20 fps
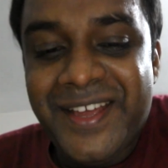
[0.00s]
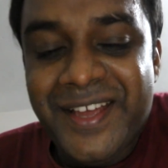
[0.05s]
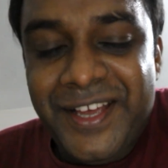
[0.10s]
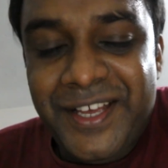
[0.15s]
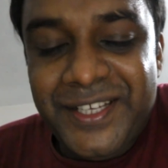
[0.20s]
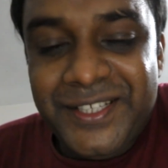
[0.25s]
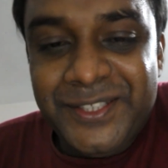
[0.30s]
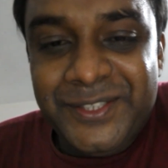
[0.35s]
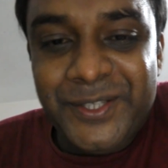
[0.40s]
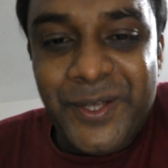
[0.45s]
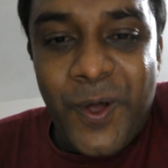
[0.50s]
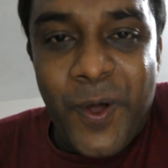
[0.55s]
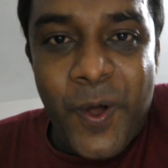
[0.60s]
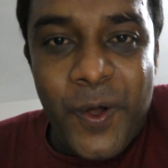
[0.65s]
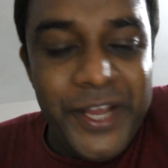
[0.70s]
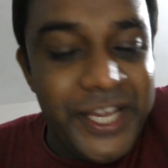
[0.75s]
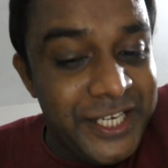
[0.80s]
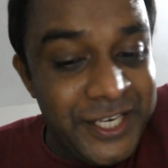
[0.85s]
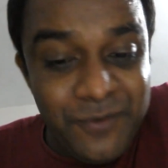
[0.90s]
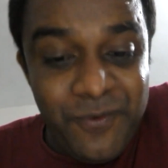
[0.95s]
So
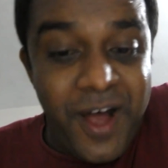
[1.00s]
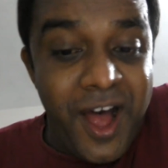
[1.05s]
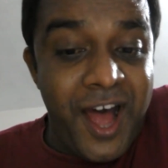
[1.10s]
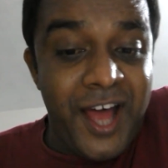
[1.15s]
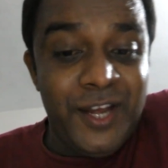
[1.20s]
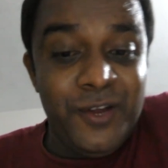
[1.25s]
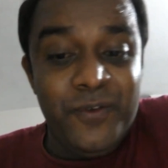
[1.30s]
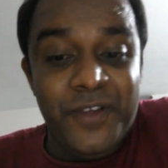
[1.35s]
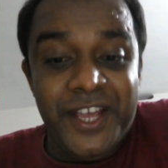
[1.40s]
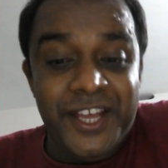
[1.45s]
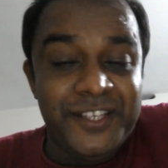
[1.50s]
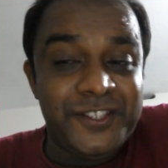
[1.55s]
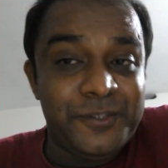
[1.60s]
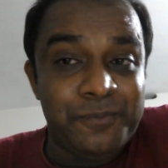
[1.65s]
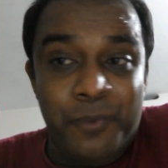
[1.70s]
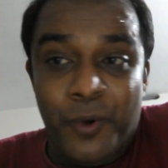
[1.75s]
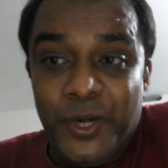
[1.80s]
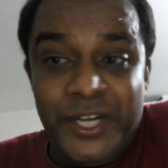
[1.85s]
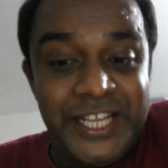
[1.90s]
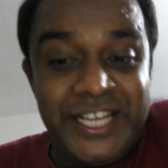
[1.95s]
it evaluates
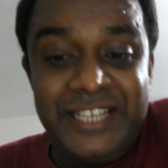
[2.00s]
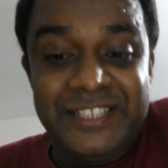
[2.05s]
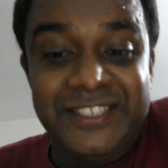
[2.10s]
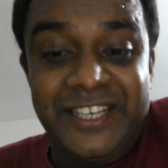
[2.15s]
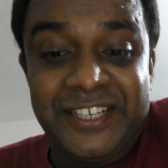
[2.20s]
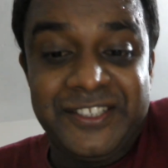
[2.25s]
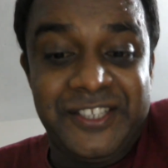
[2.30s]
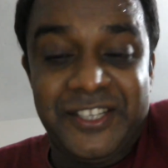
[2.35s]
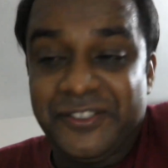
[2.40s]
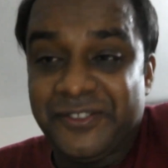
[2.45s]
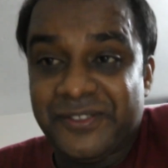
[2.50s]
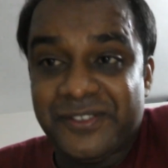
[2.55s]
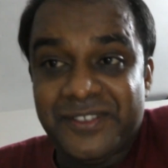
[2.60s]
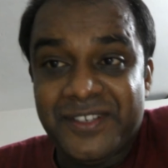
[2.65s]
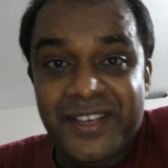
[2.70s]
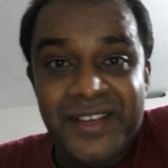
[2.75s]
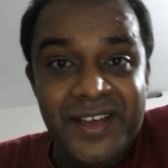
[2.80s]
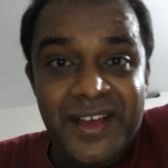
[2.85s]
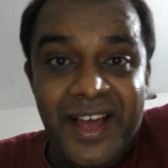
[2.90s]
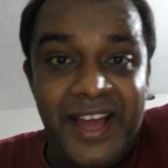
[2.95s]
political structures
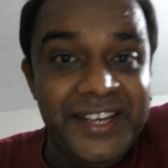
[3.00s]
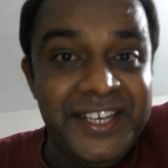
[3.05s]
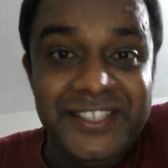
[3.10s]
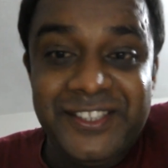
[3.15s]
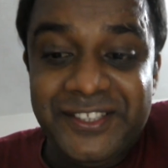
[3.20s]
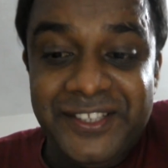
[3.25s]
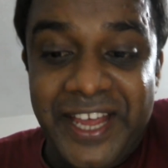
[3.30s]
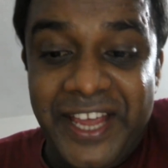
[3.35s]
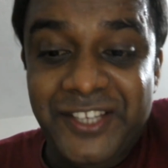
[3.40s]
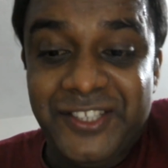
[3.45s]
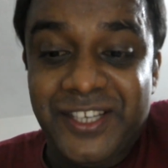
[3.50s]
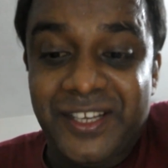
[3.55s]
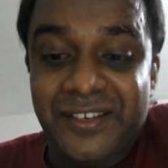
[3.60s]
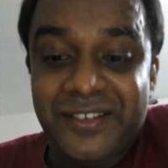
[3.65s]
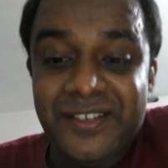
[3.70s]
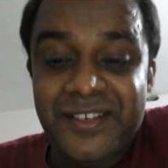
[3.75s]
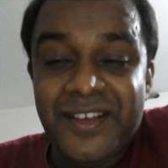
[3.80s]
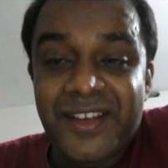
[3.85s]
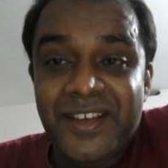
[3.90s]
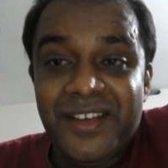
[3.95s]
and its nature.